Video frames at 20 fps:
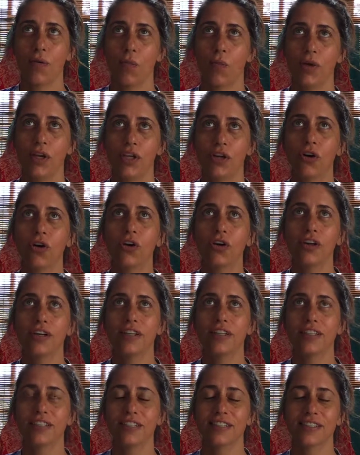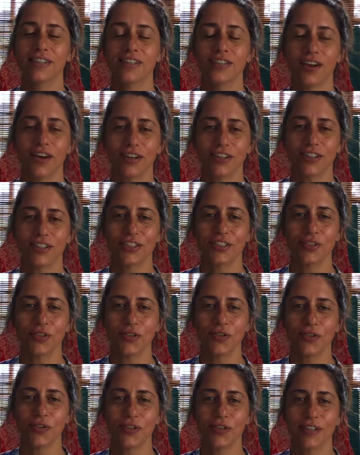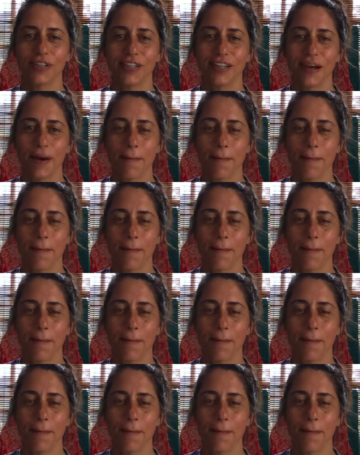we could start to